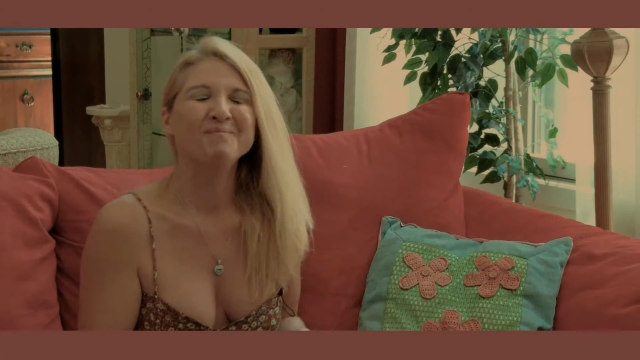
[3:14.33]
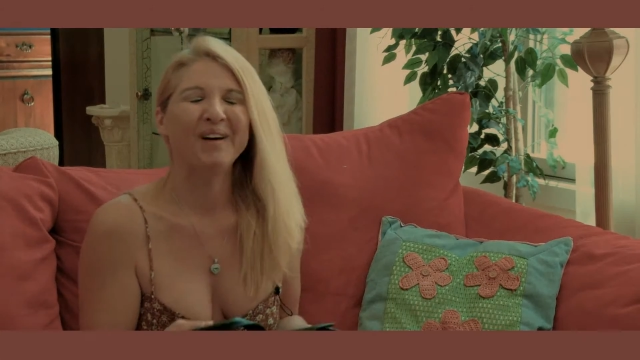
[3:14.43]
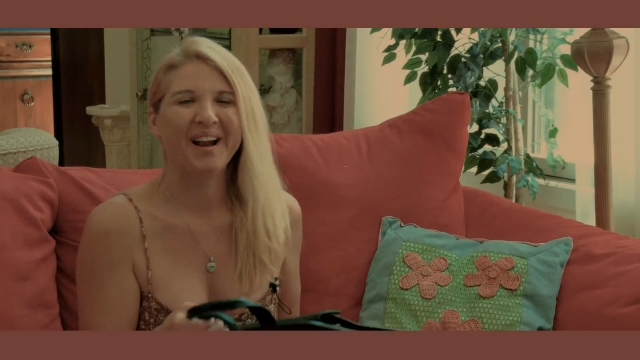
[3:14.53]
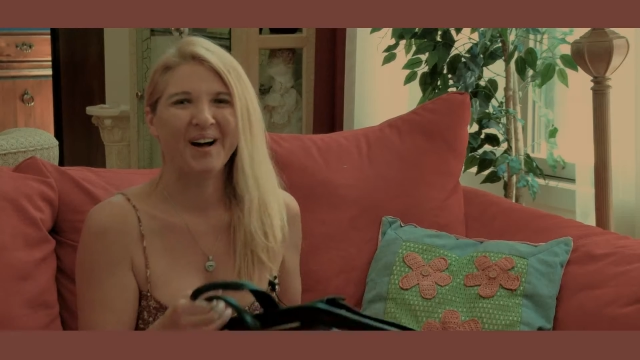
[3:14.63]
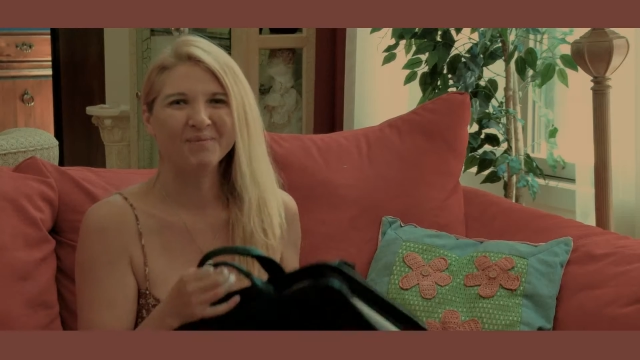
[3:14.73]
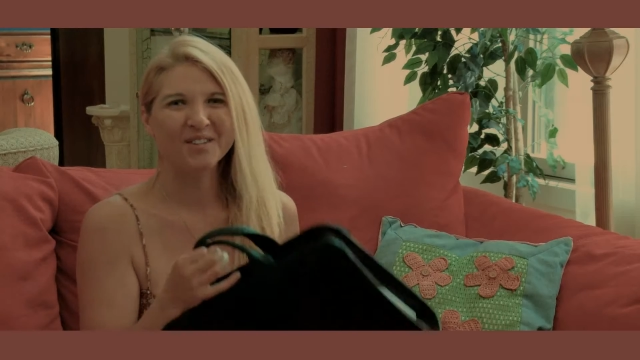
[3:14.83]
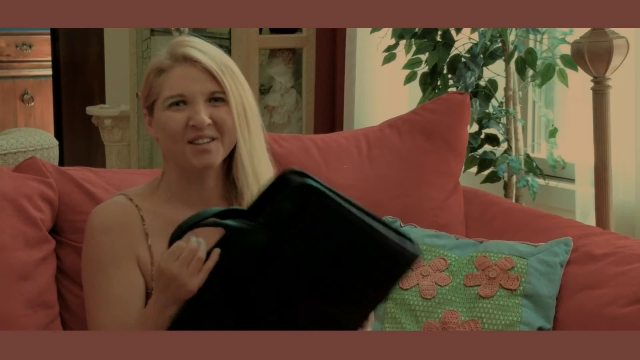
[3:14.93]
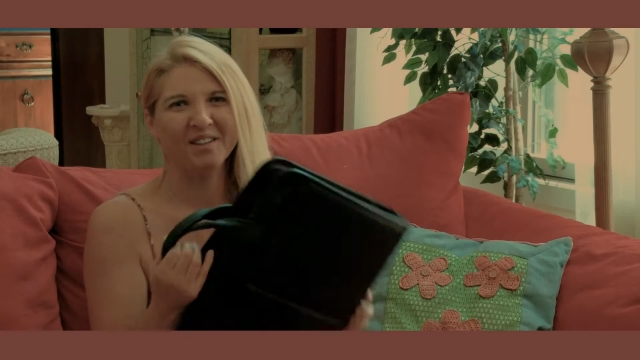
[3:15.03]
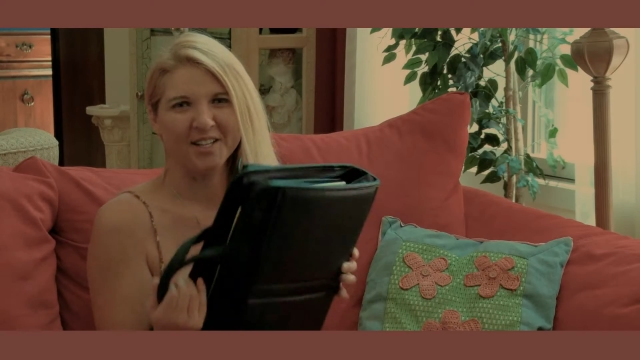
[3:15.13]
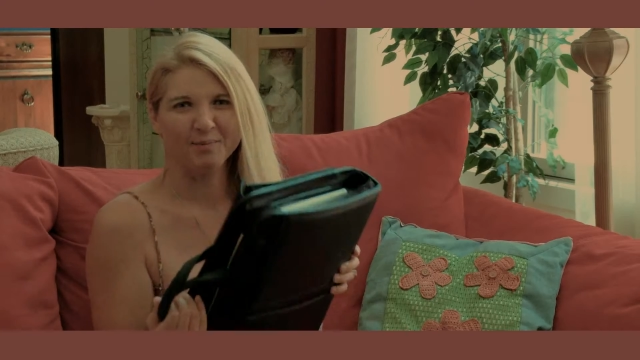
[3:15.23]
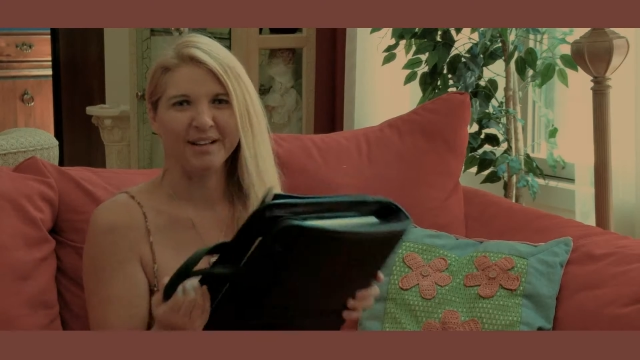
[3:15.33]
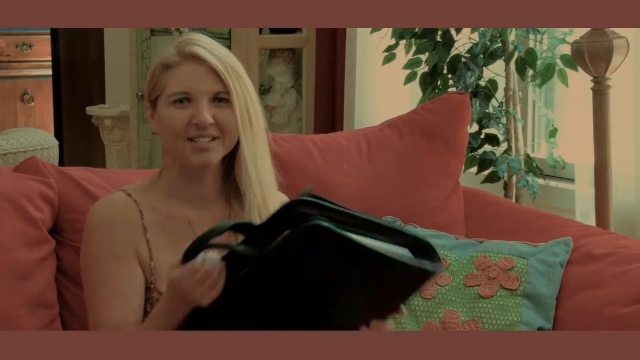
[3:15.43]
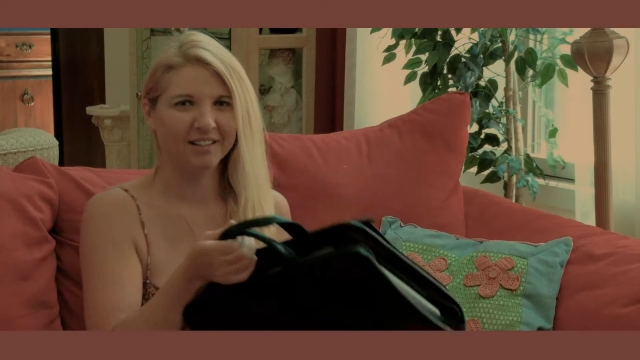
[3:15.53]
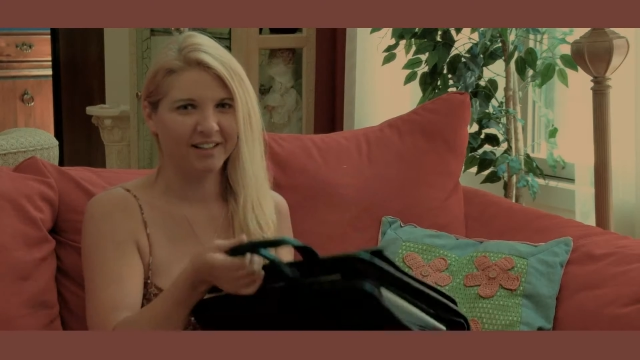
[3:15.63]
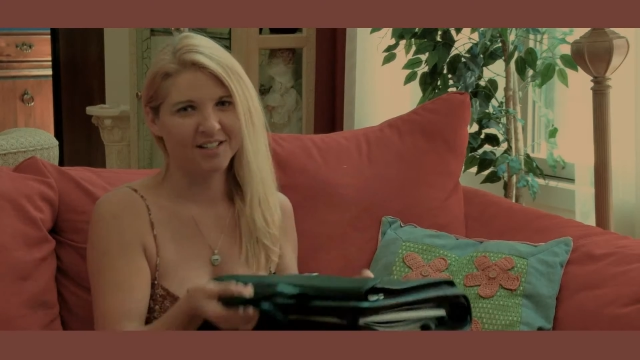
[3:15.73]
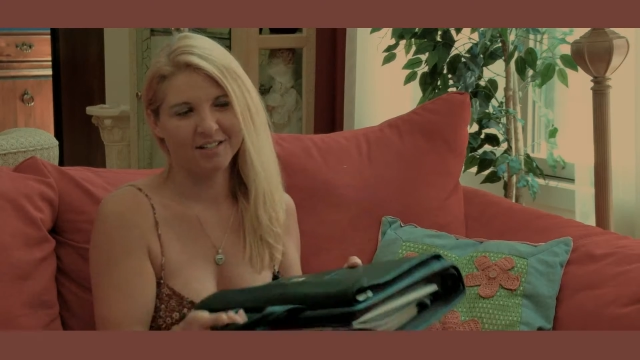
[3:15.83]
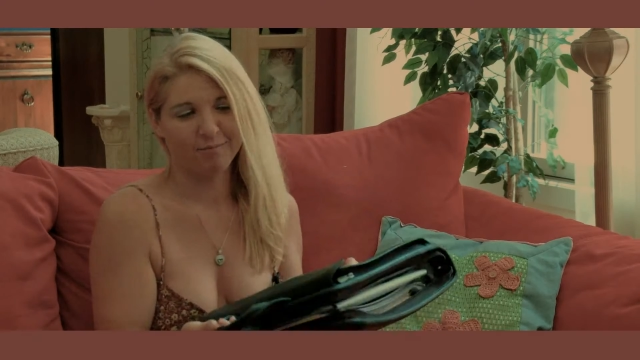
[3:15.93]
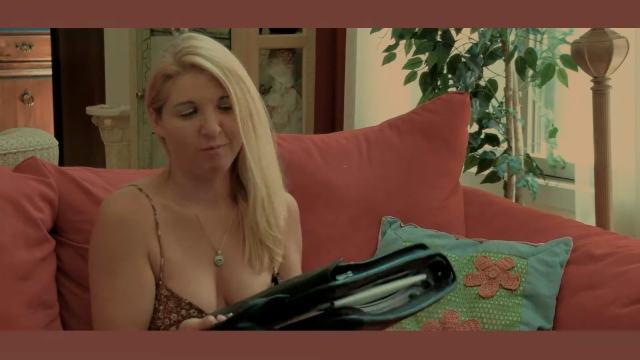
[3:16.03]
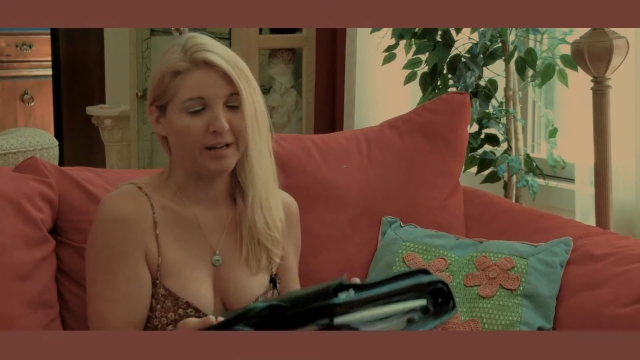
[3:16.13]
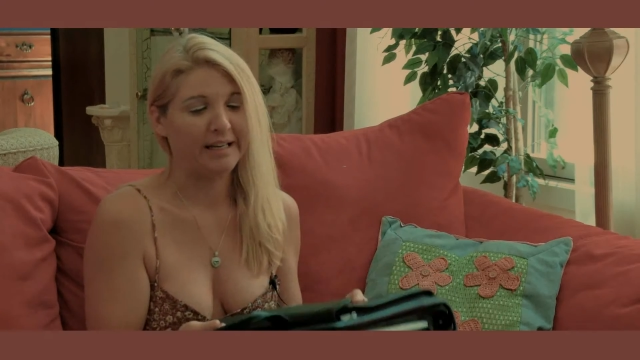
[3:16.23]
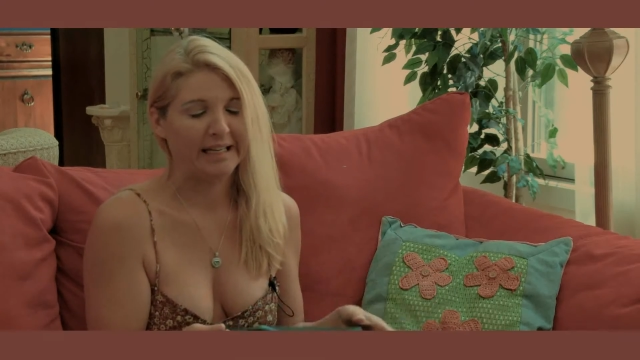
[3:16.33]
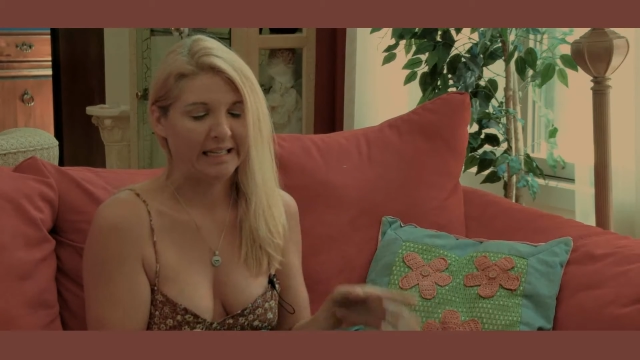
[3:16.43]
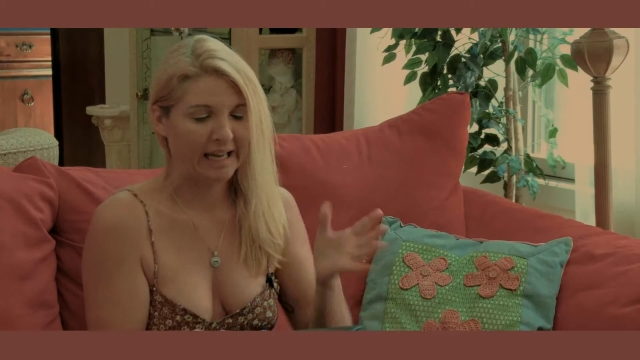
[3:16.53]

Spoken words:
But so that's basically just what you need,